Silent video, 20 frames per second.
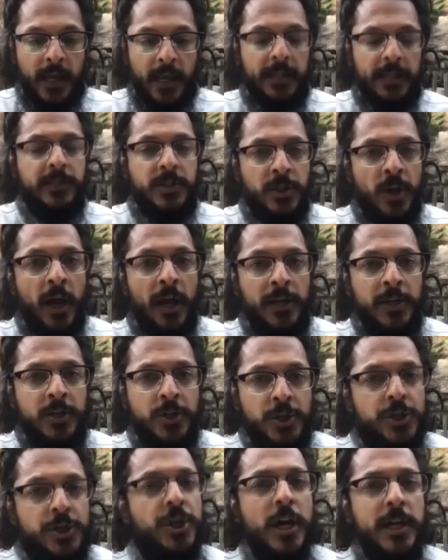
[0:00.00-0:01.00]
it's not
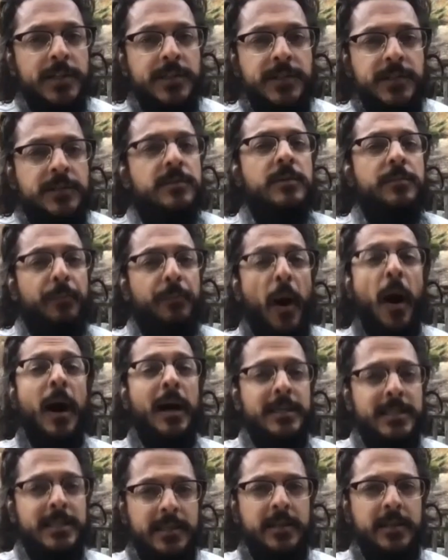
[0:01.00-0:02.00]
just the
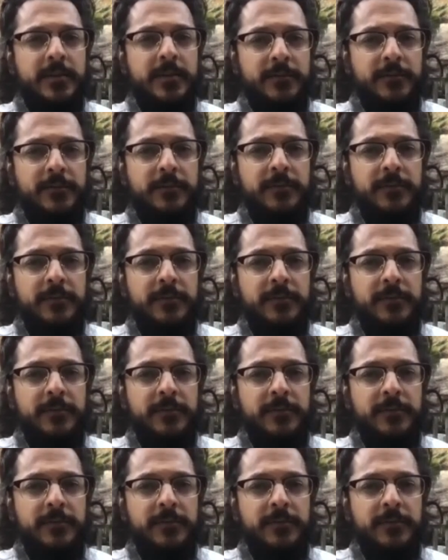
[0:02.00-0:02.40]
positive,